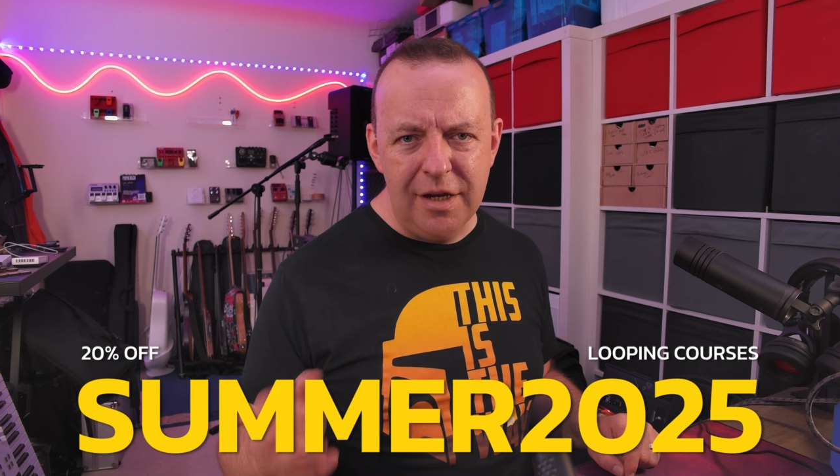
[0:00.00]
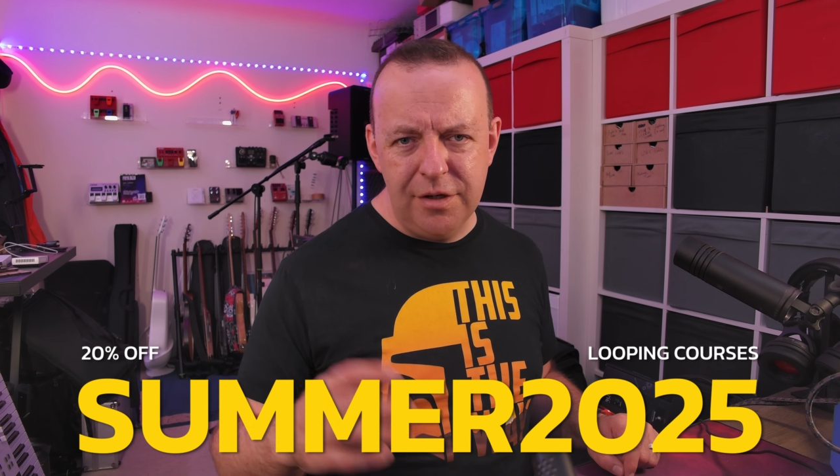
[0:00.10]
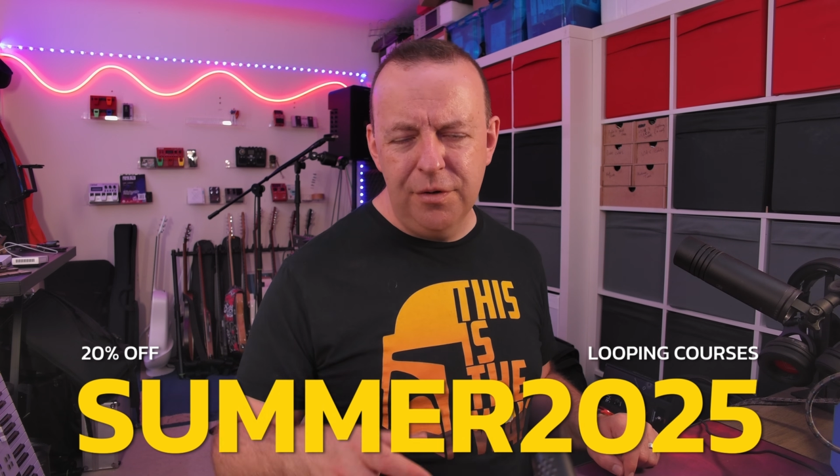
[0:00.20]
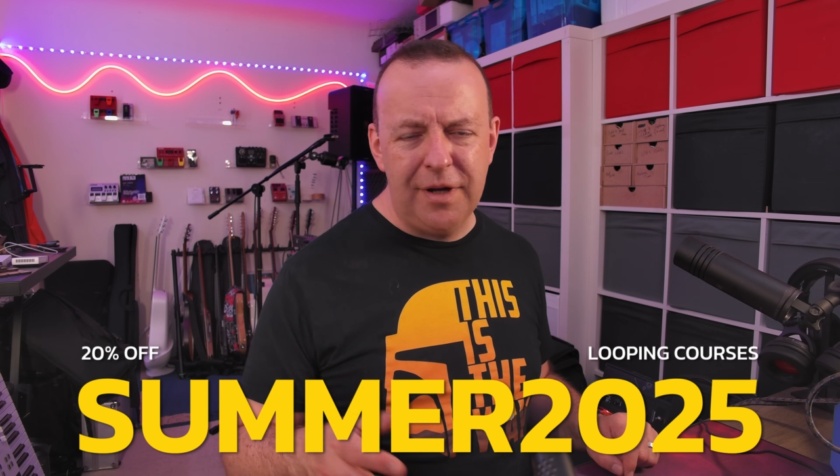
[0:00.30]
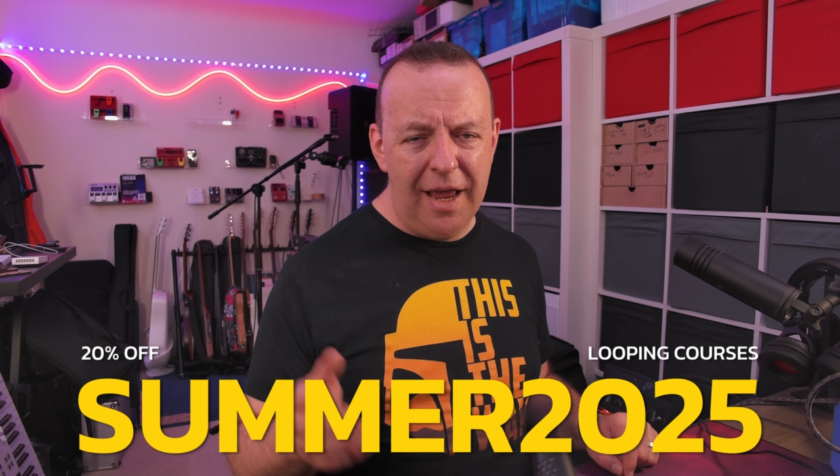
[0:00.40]

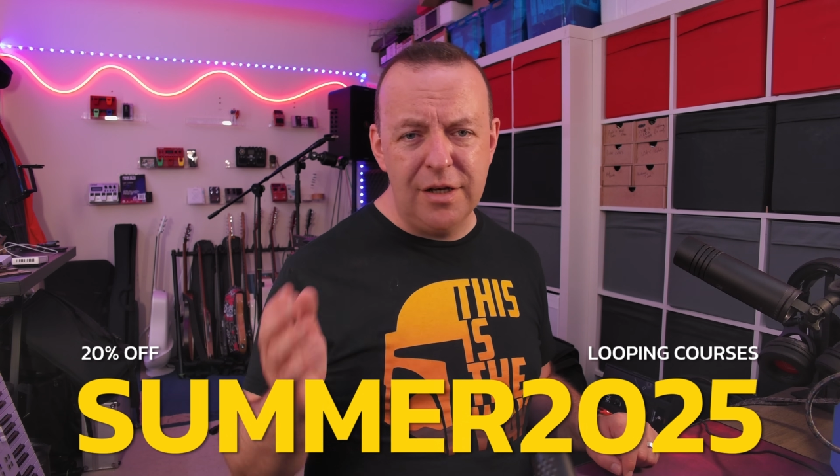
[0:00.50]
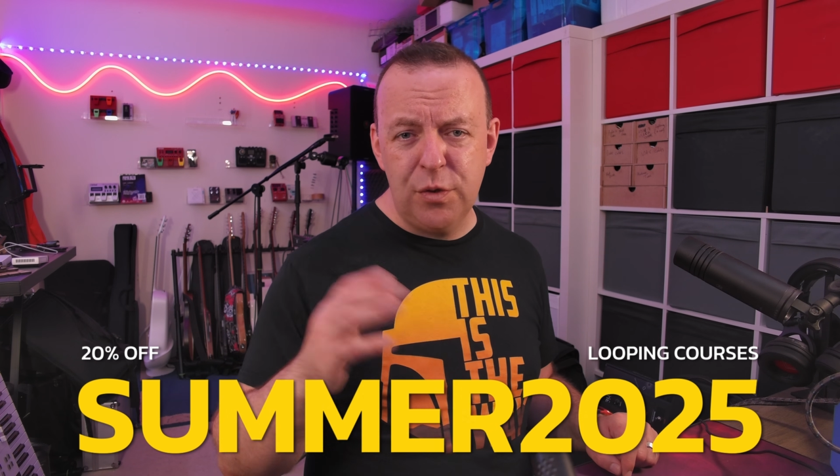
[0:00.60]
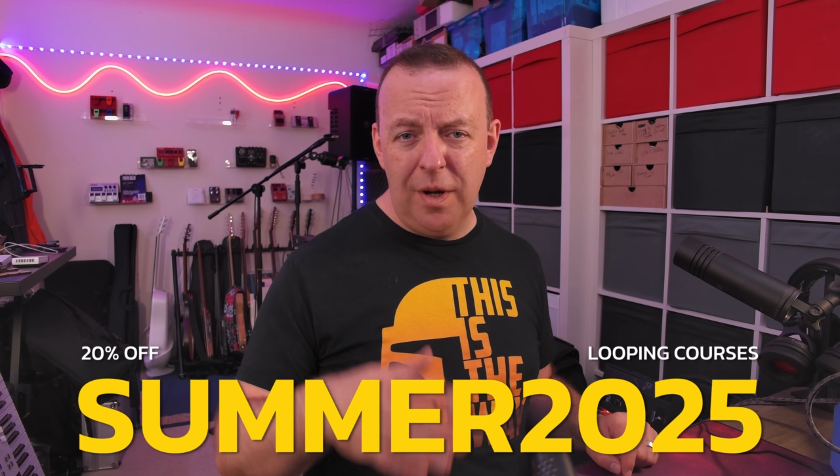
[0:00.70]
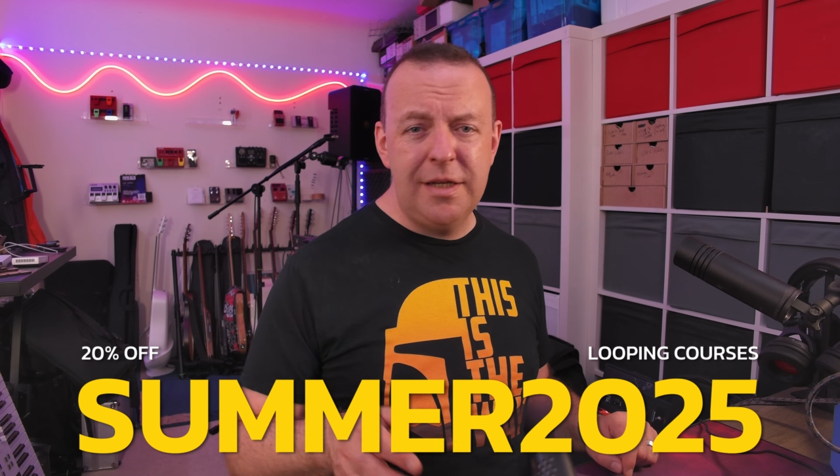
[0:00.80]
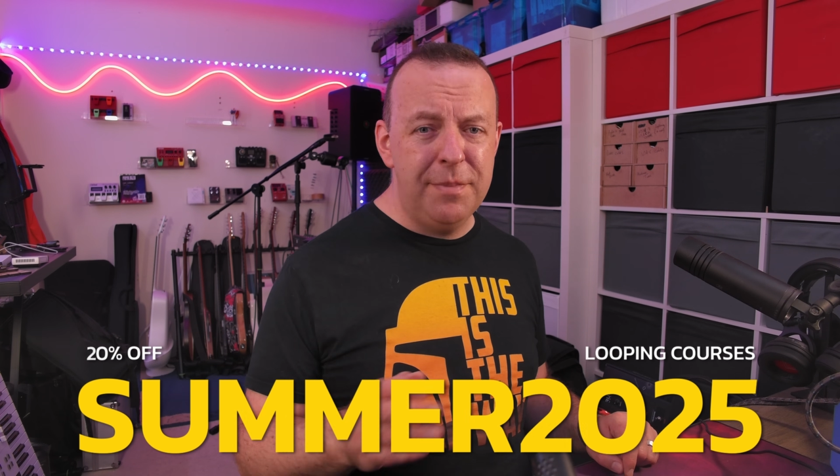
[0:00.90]
you'll get
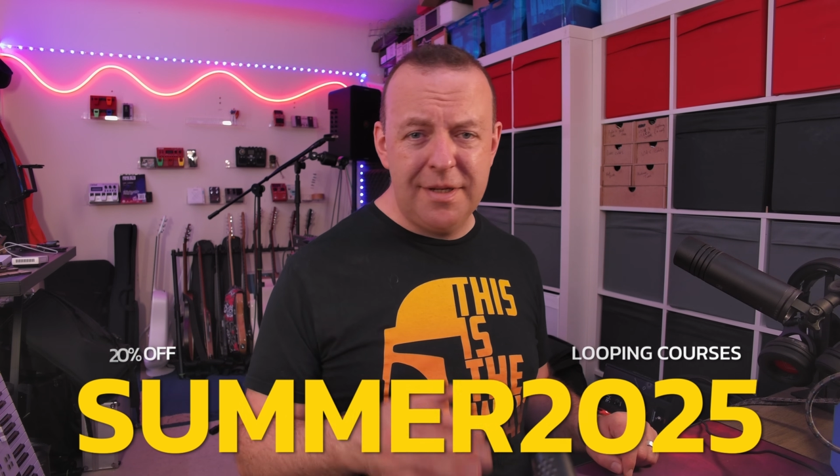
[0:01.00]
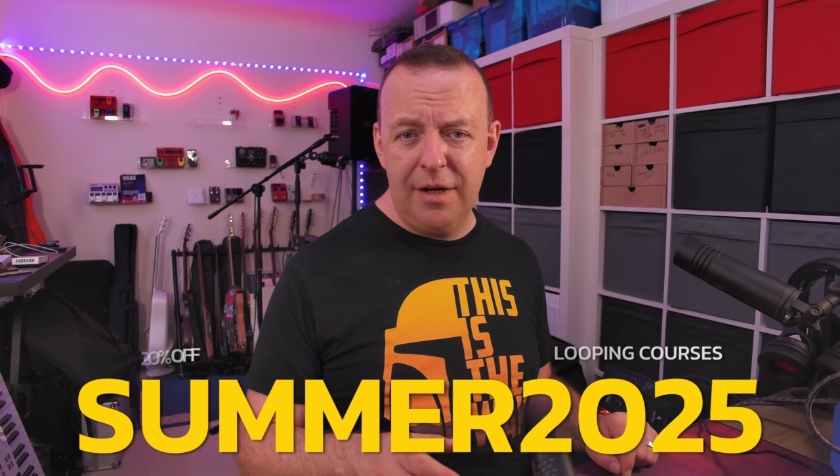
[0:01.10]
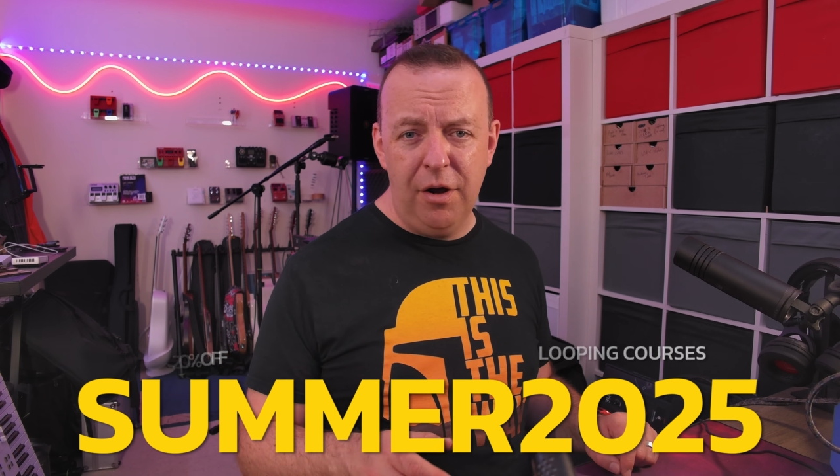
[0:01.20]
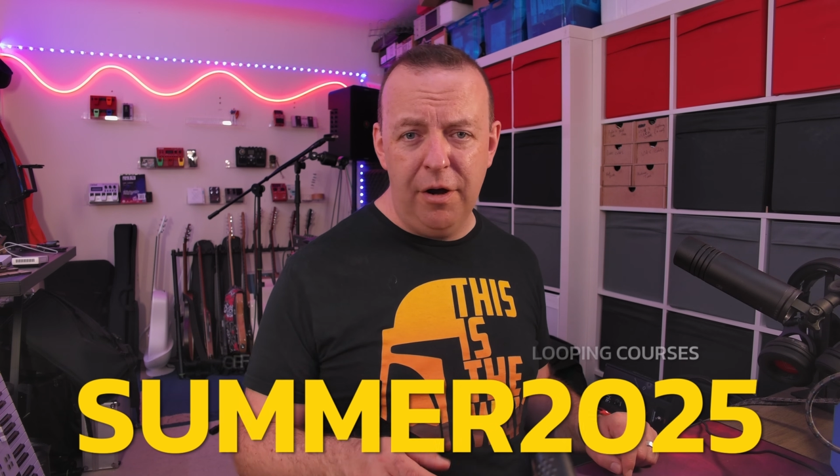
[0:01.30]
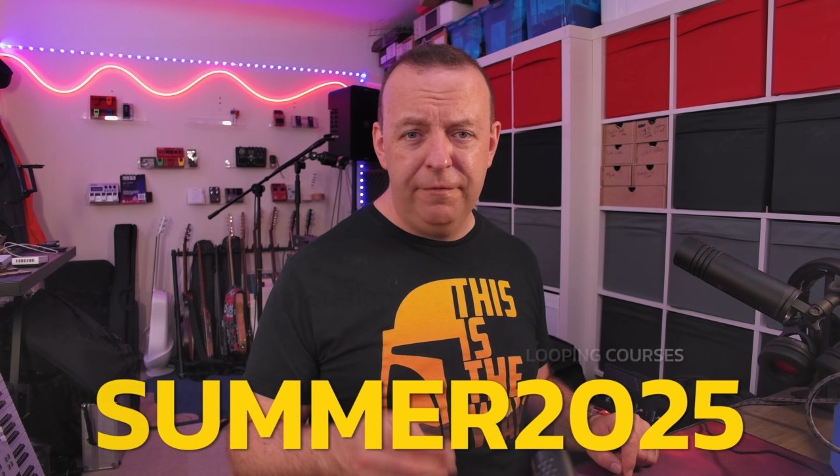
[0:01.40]

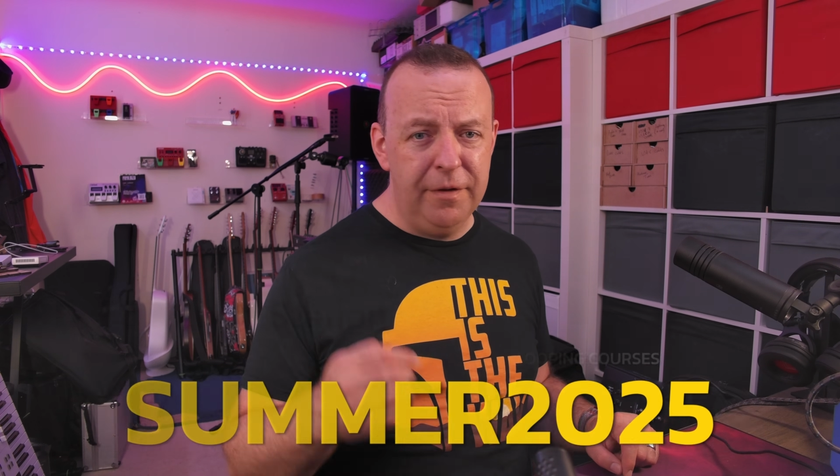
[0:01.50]
20% off